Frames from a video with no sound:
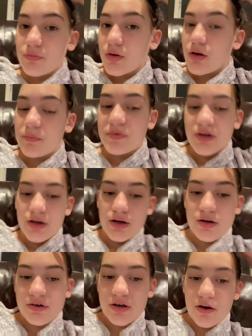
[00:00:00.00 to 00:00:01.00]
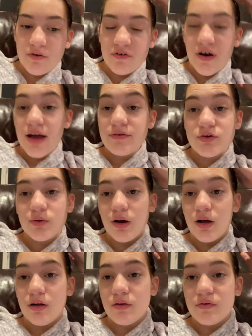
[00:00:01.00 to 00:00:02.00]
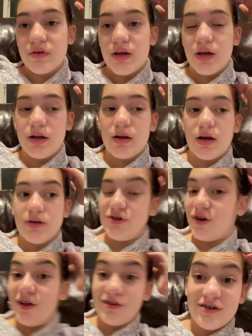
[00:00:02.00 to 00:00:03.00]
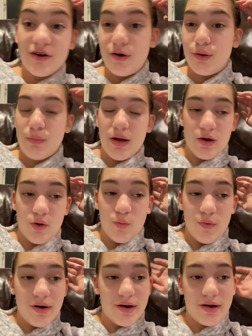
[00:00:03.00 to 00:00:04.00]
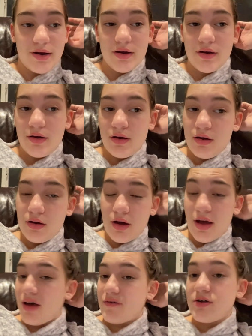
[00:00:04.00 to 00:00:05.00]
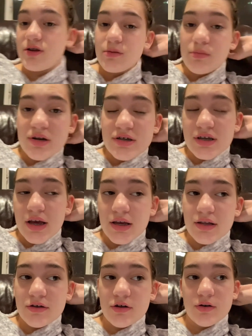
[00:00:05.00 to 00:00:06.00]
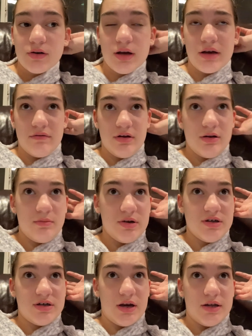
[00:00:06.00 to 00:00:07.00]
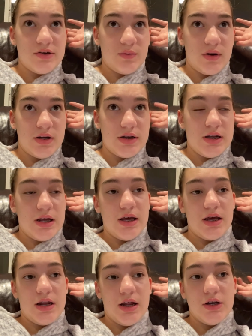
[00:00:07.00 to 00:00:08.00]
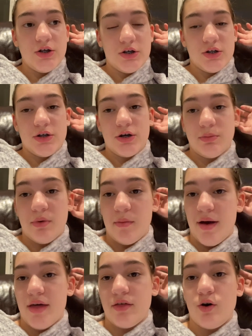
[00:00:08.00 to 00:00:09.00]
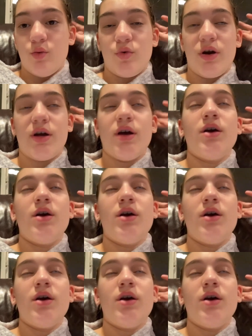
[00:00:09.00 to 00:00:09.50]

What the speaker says: Update, it is now 5:12 and I just started my homework. I haven't done my science work today, and I just started my math homework.